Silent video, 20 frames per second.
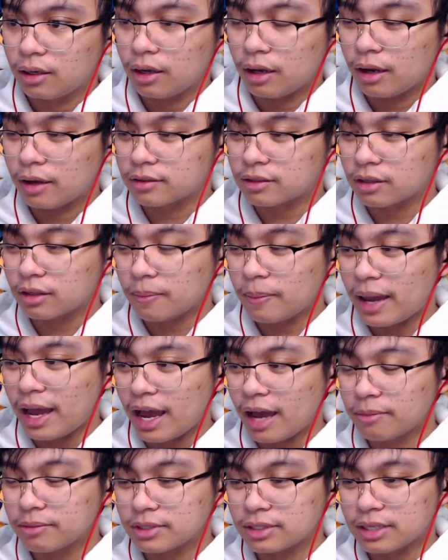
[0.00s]
if something bad
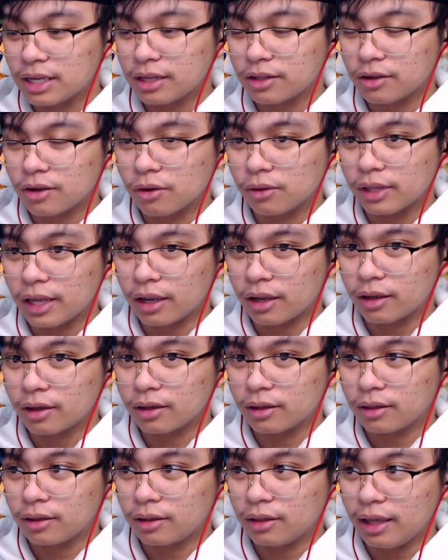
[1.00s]
happens to Satoko, like,
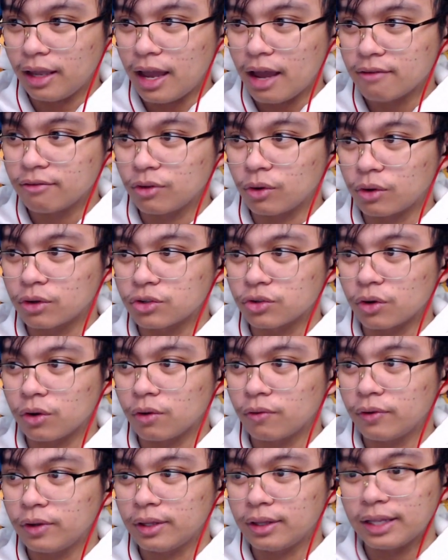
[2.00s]
they have no control
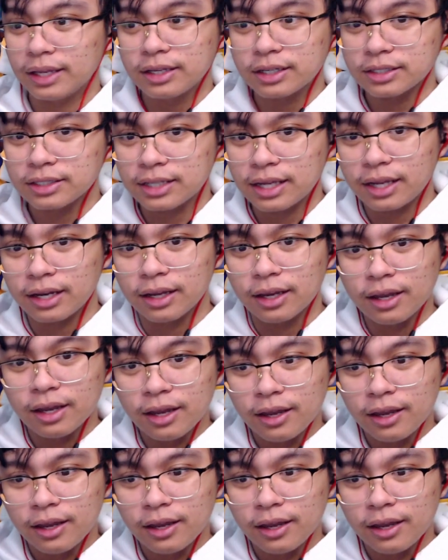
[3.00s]
of it. They just said,